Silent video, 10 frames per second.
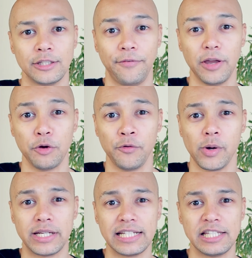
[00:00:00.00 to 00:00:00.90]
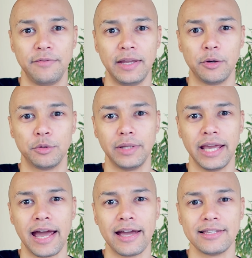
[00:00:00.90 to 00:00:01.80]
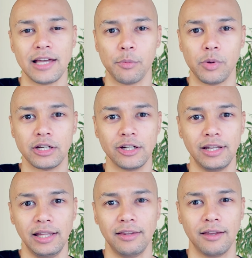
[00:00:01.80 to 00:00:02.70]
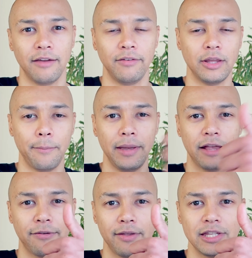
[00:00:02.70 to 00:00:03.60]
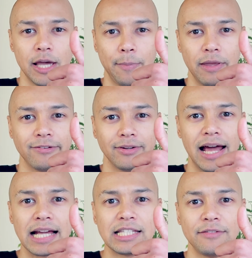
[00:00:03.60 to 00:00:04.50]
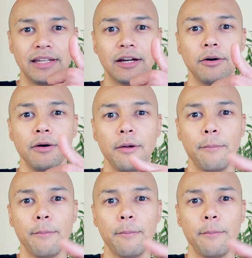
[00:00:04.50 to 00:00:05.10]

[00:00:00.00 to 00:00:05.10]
So thank you for watching this video today, guys. I hope you enjoyed it. Give it a big thumbs up if you like this video.